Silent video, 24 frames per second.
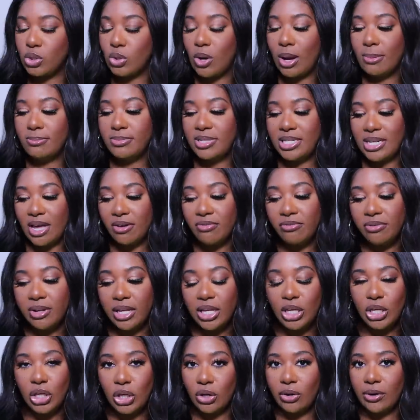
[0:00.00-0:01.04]
so I'm
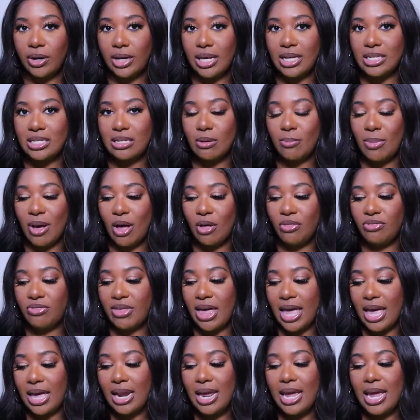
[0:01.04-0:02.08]
definitely curious about
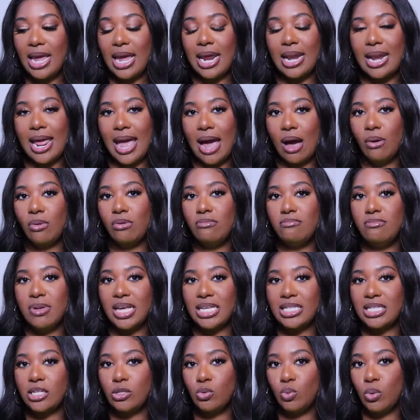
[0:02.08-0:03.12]
that and how it
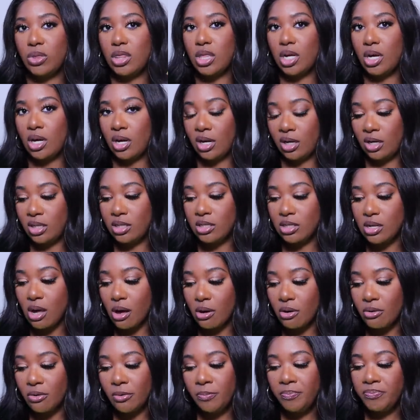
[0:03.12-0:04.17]
mixes with the
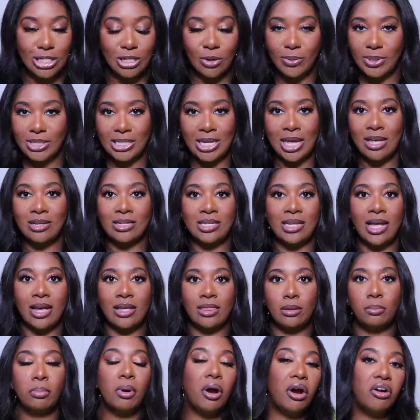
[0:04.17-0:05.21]
honeysuckle. So it sounds
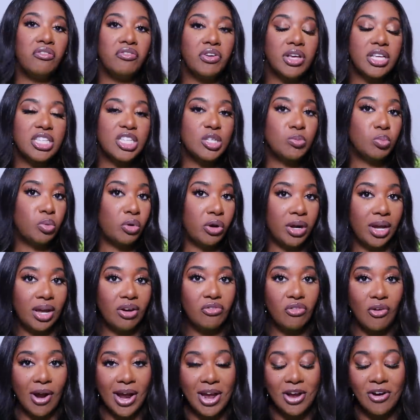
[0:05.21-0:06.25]
like the perfect spring
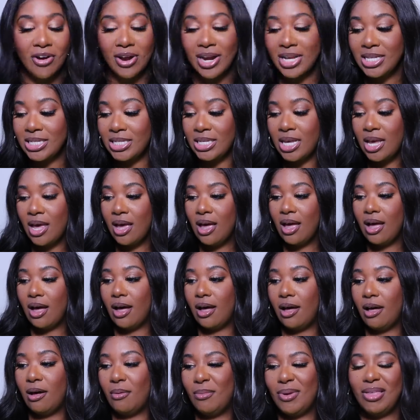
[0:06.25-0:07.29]
fragrance.
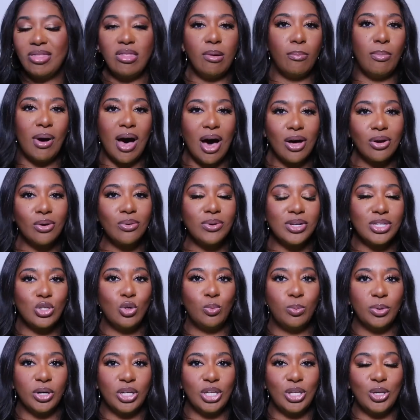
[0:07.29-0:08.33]
Um, and the bottle is
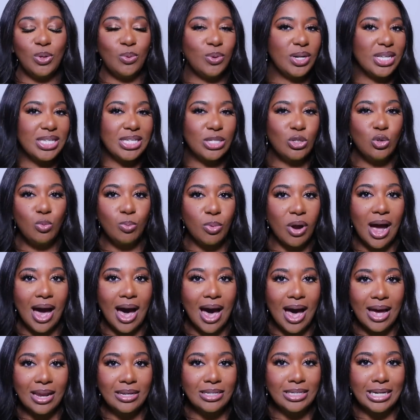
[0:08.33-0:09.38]
super cute. It's super
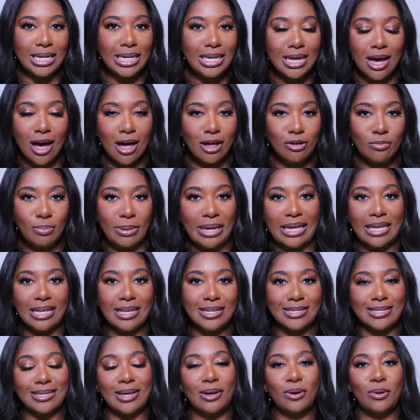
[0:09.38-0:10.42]
hot neon
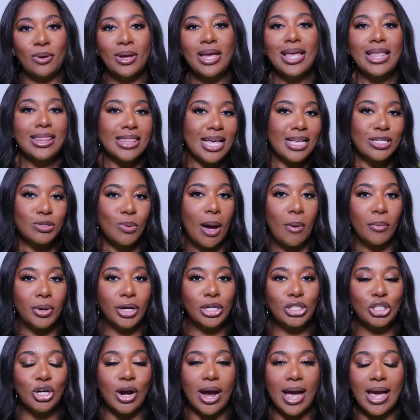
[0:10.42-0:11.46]
pink, so that's why I
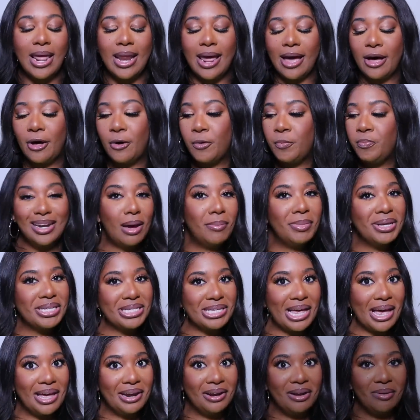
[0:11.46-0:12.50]
want to try it out. And I'm
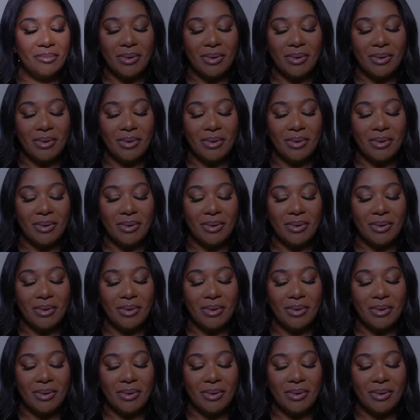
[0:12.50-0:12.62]
excited